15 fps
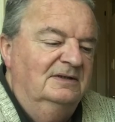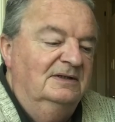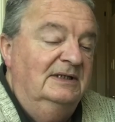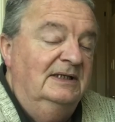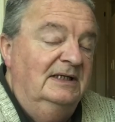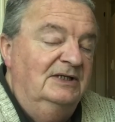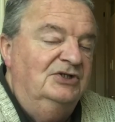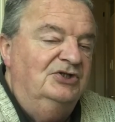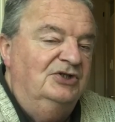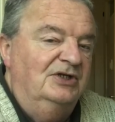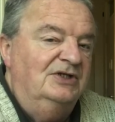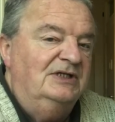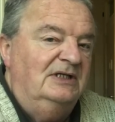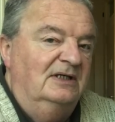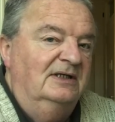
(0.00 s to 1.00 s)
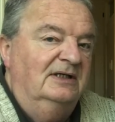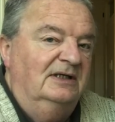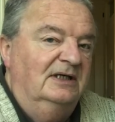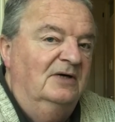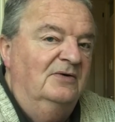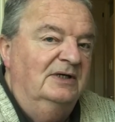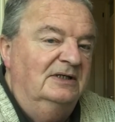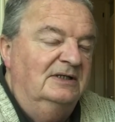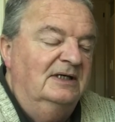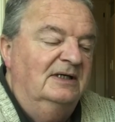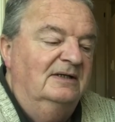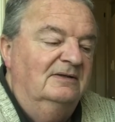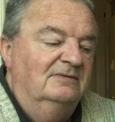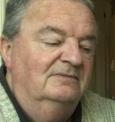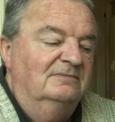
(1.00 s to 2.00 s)
is just like going
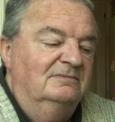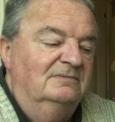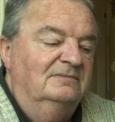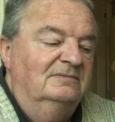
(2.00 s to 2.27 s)
down